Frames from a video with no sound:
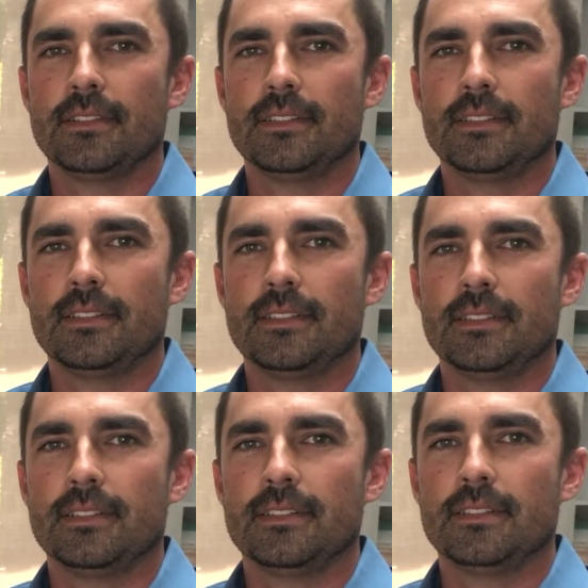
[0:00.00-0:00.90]

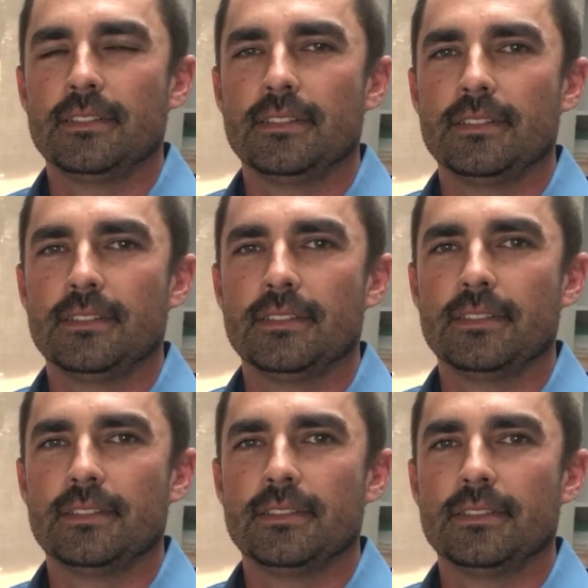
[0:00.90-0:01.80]

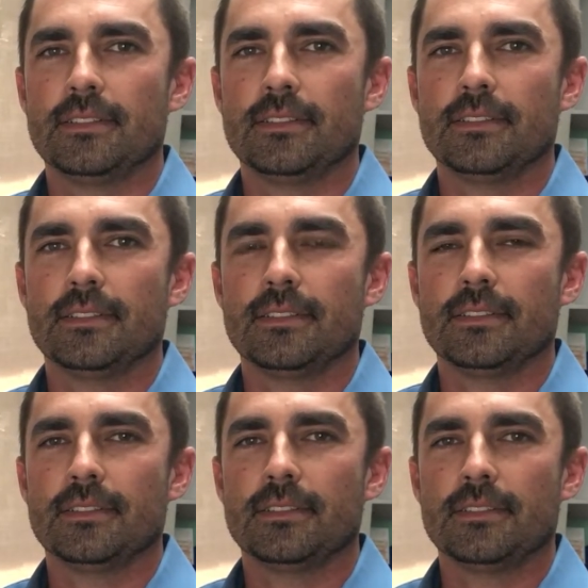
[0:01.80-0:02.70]

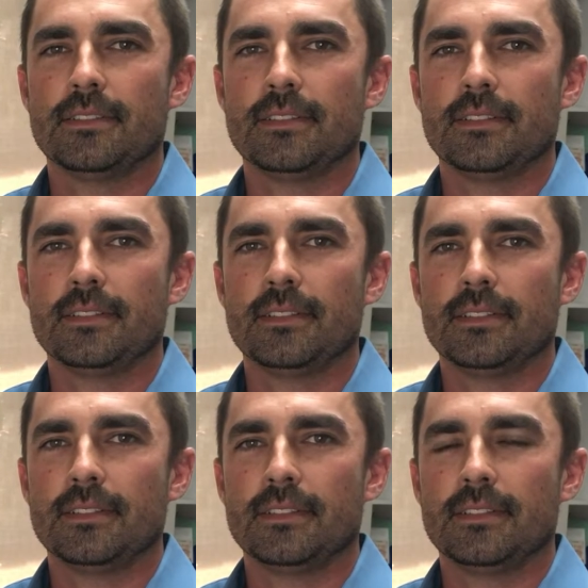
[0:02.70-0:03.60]

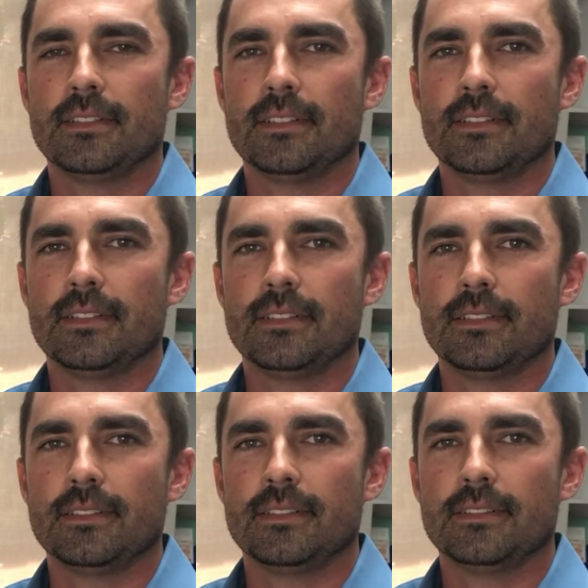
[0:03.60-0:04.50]

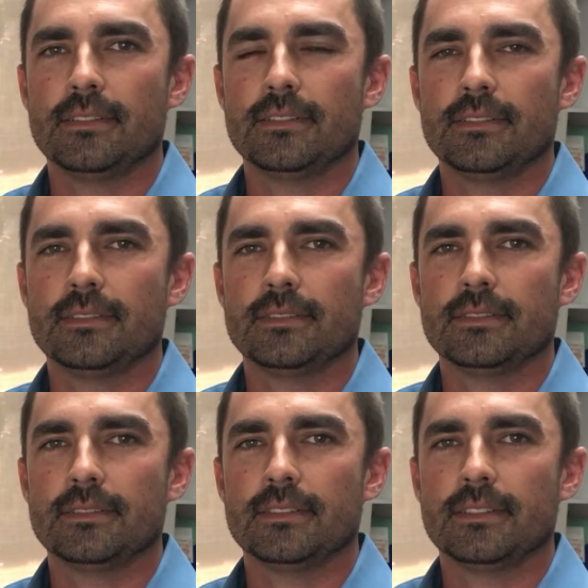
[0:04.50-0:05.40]

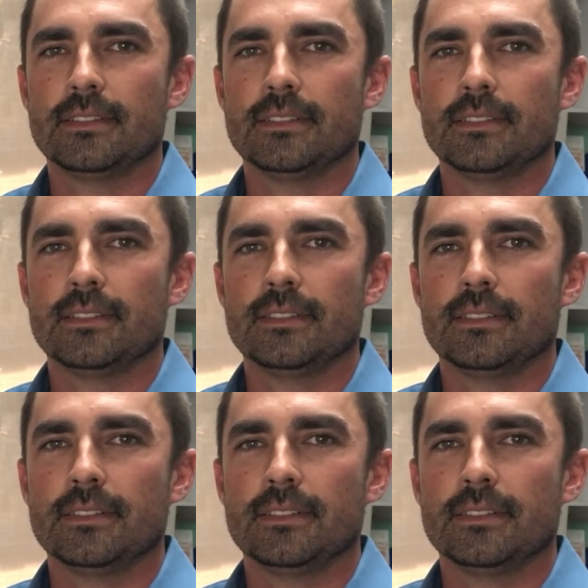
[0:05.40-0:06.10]
The person shown says nothing.